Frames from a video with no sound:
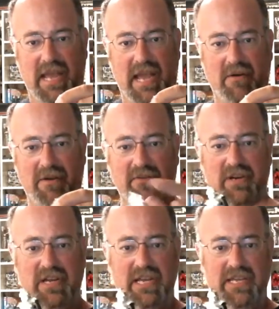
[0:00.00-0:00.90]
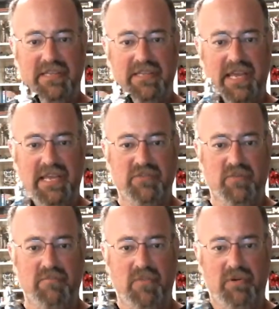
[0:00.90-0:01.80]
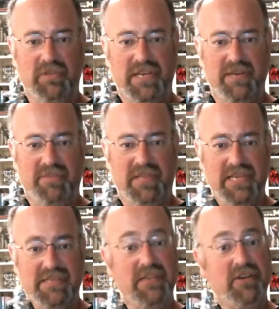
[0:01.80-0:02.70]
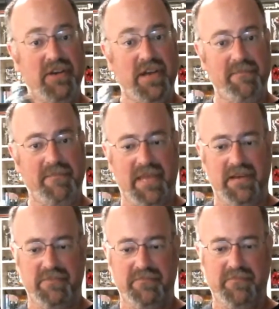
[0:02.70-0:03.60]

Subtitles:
However, the legs were molded in place and could not bend.